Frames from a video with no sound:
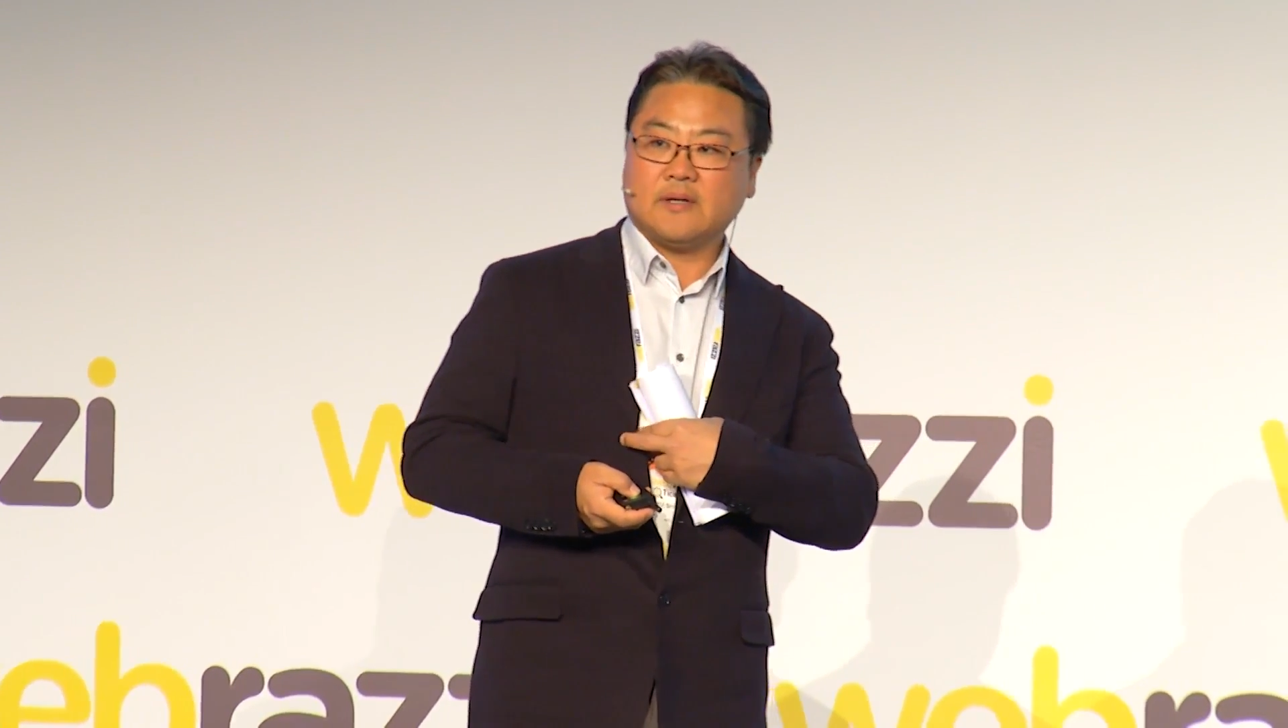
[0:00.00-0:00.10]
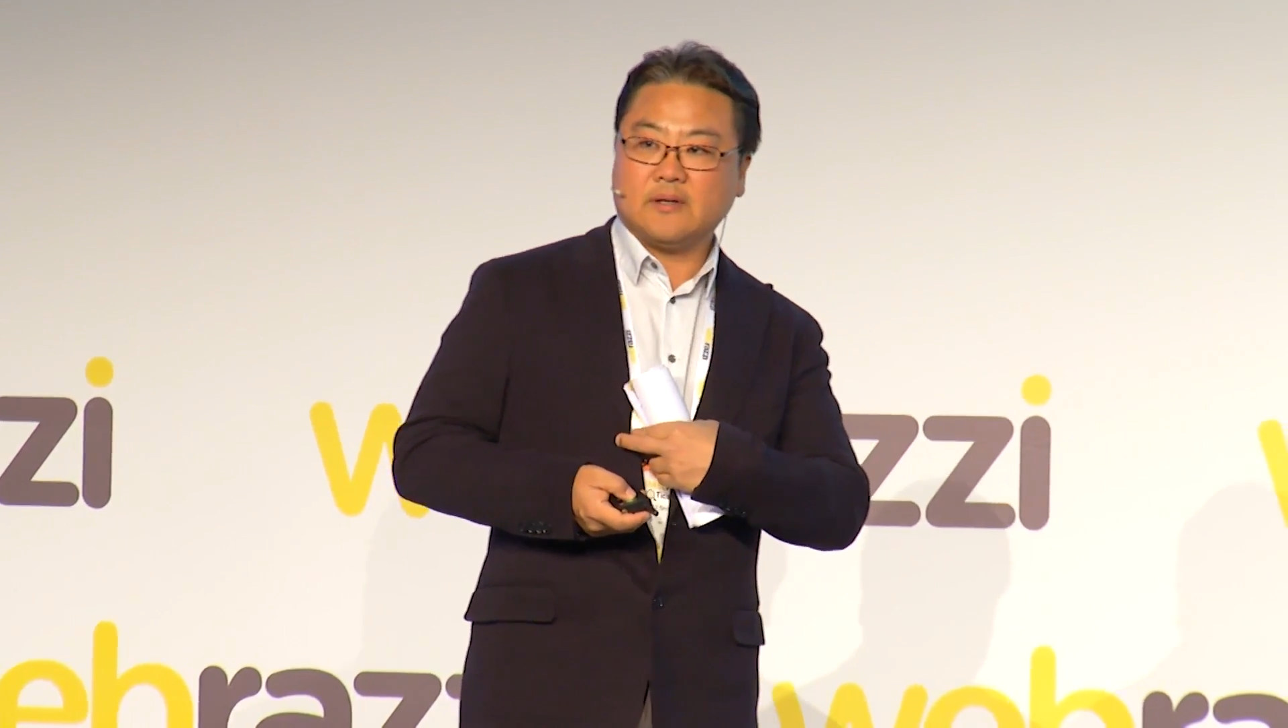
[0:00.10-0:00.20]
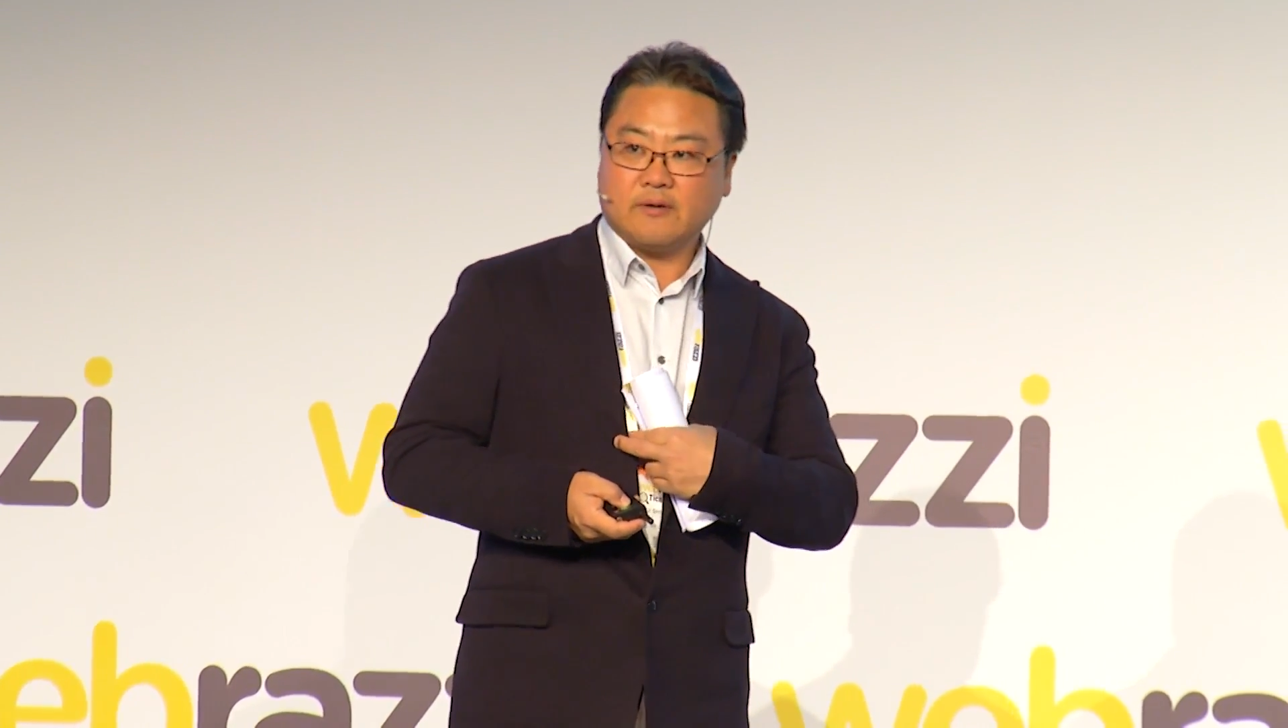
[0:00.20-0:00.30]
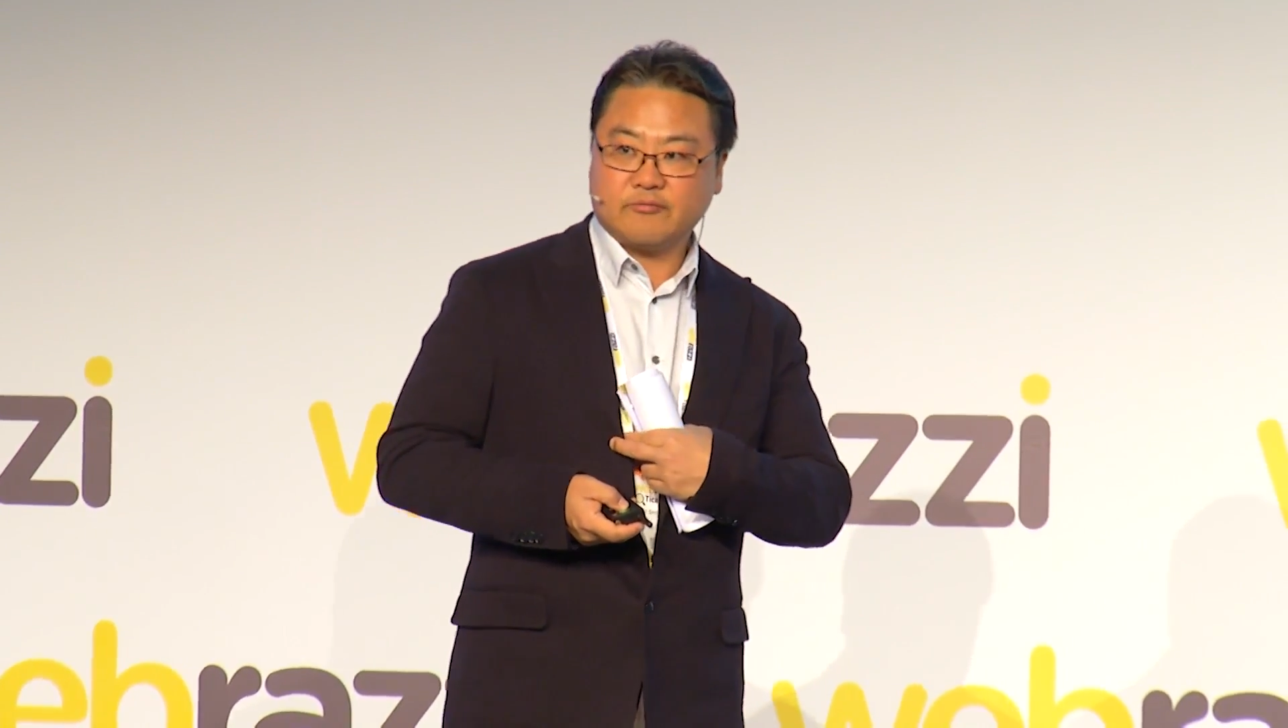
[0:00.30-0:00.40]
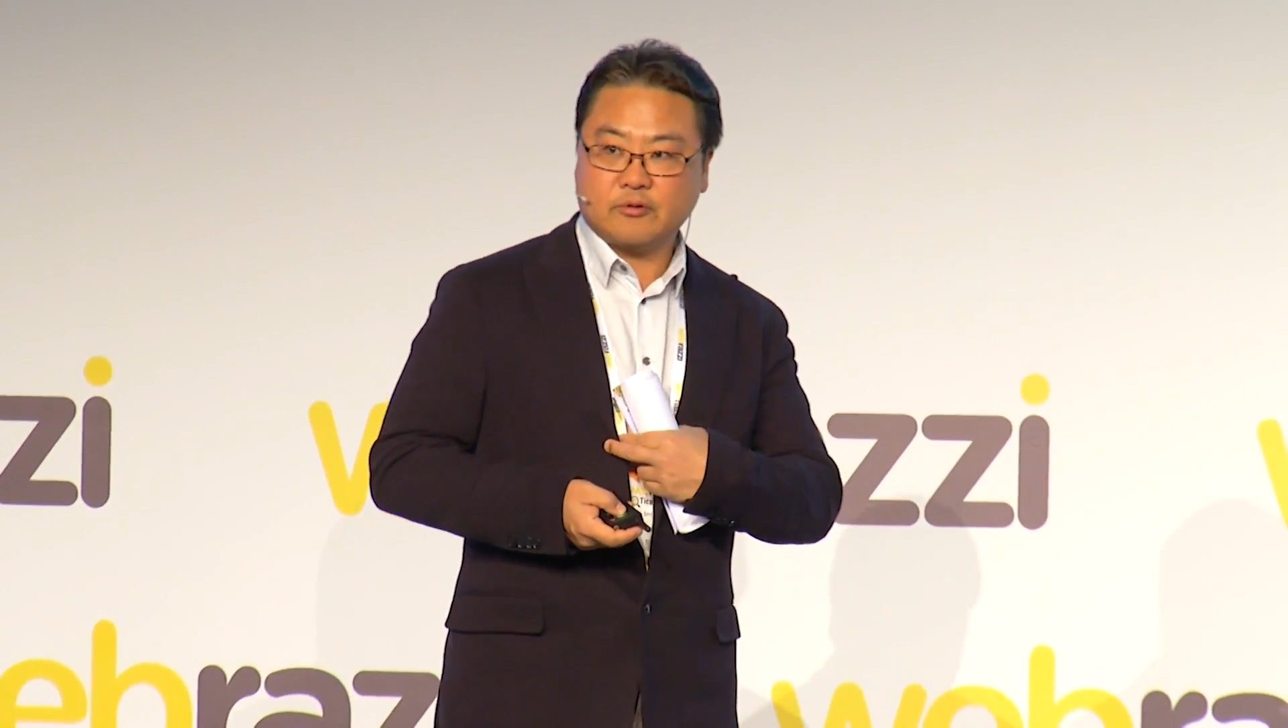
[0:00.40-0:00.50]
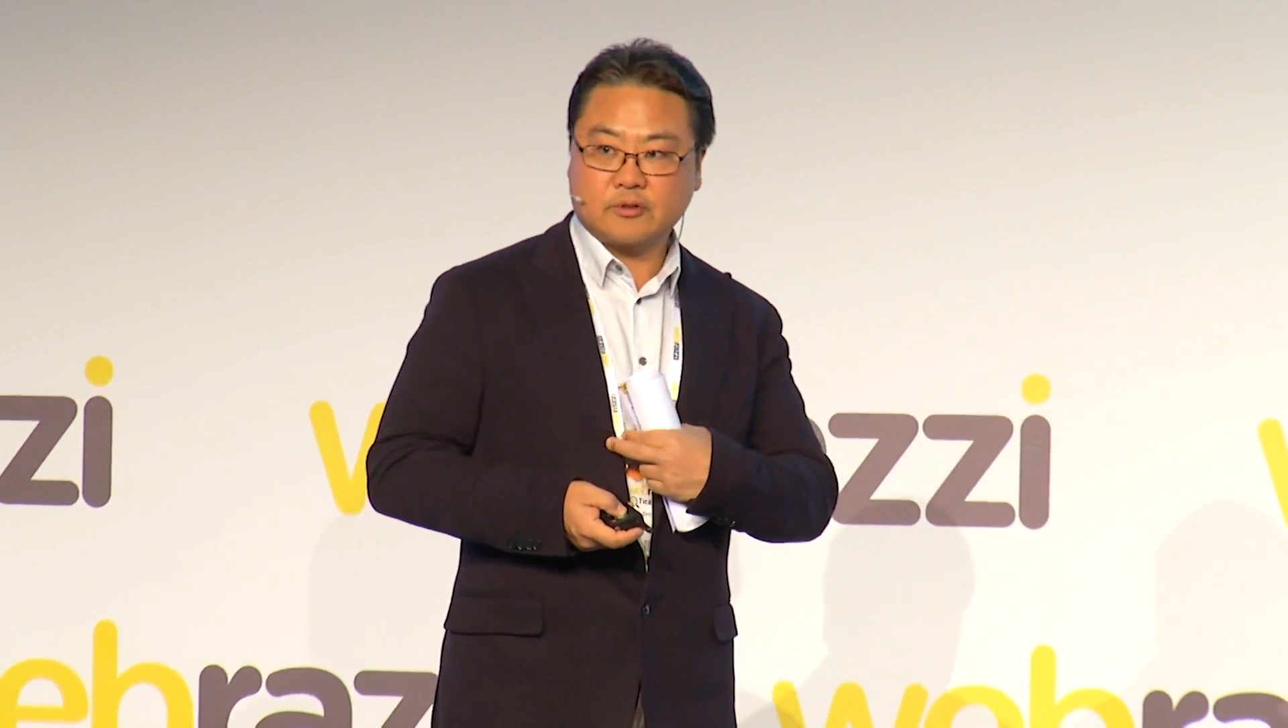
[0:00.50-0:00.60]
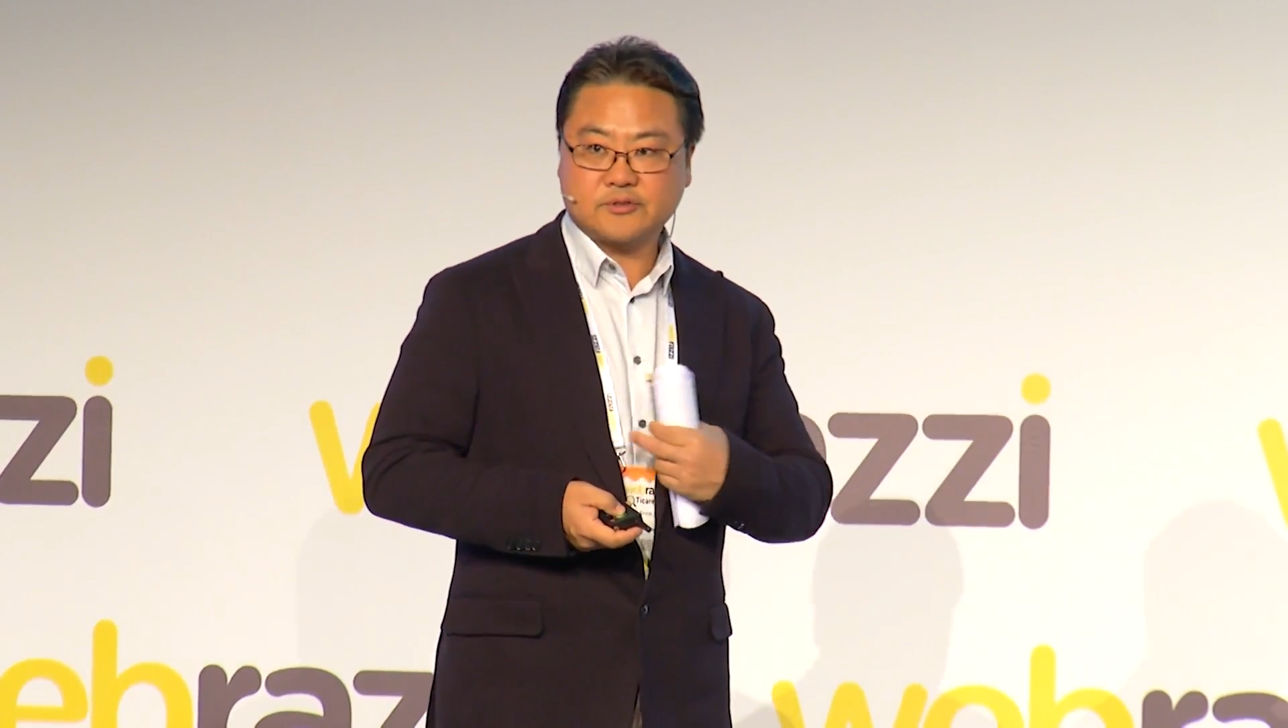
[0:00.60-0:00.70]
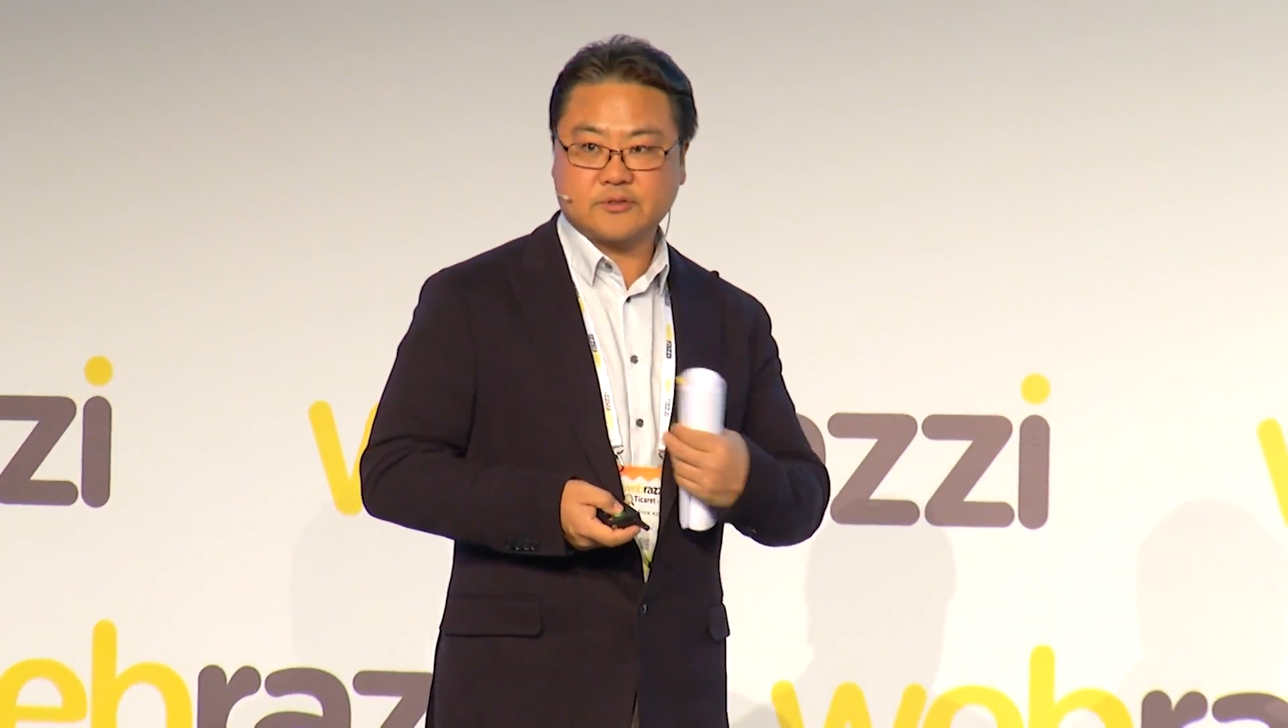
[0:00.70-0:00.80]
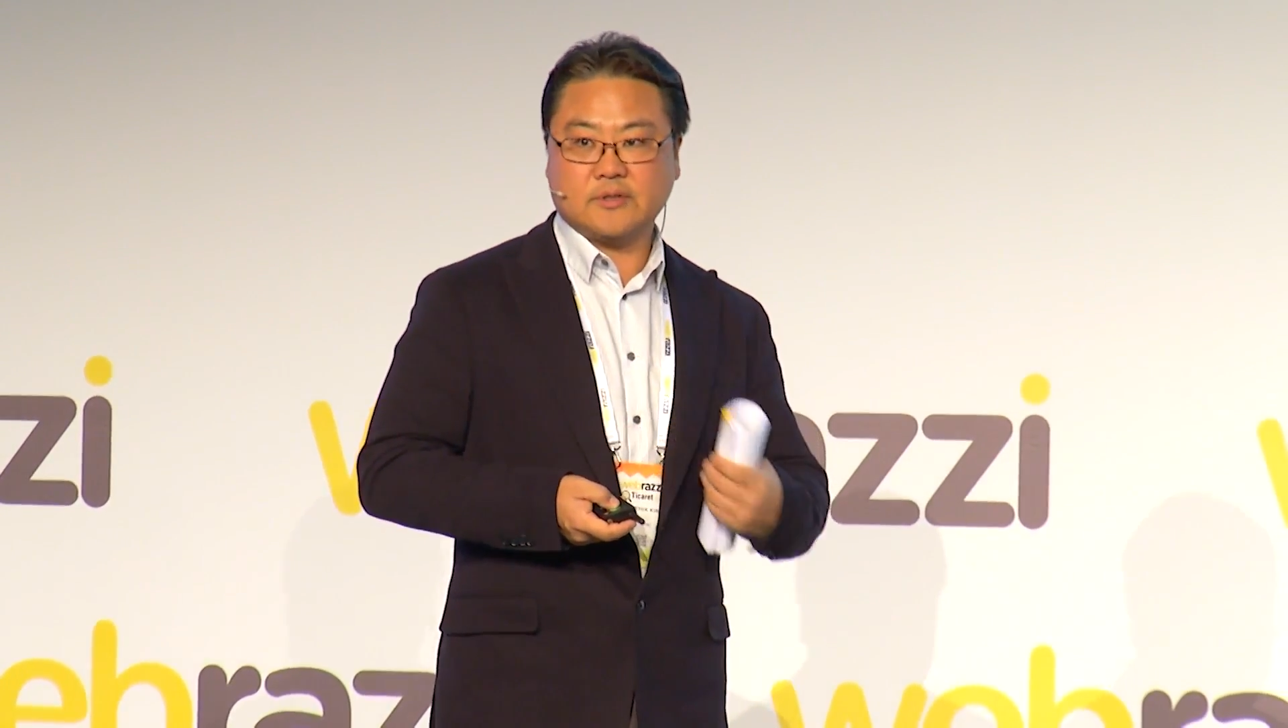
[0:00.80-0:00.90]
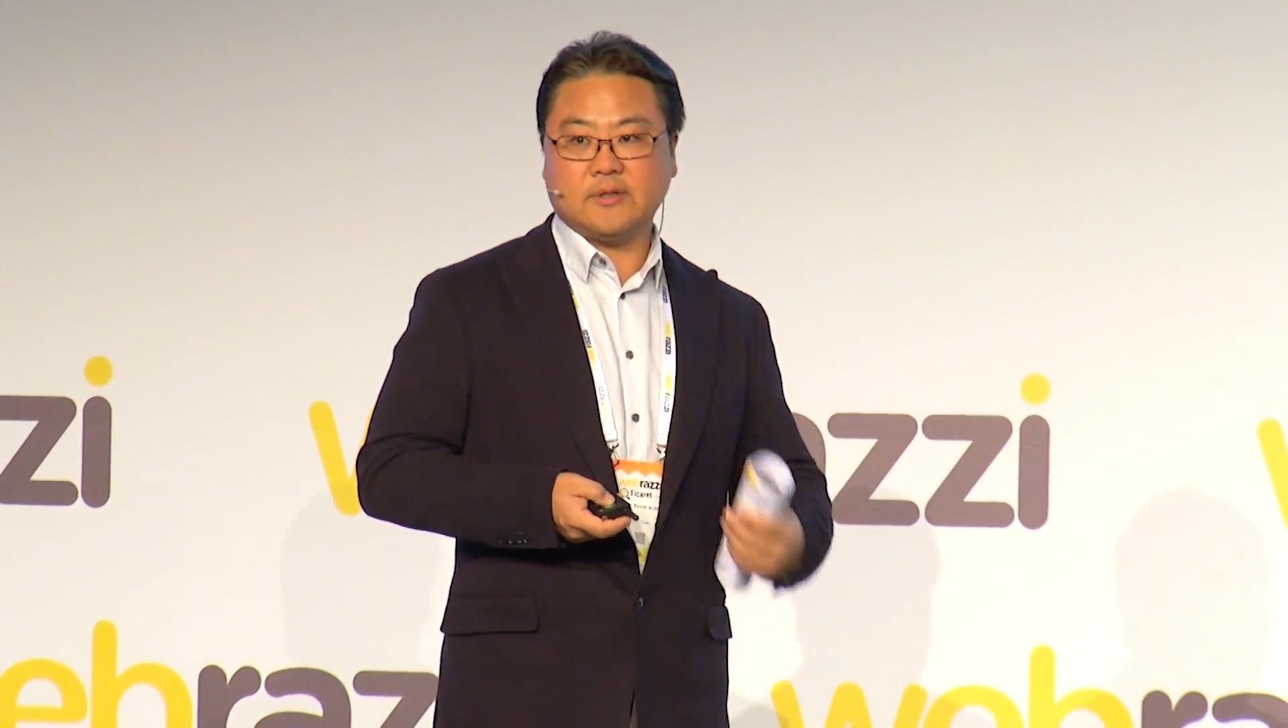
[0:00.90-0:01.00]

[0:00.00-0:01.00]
of course,